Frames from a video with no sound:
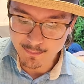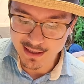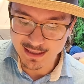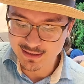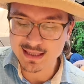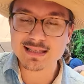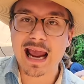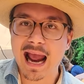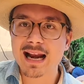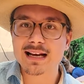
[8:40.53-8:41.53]
but it does
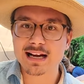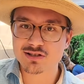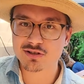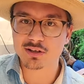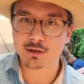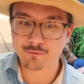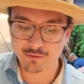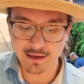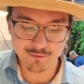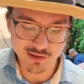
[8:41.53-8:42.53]
add an extra little
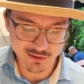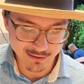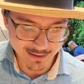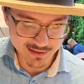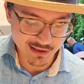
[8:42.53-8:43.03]
flavor to it,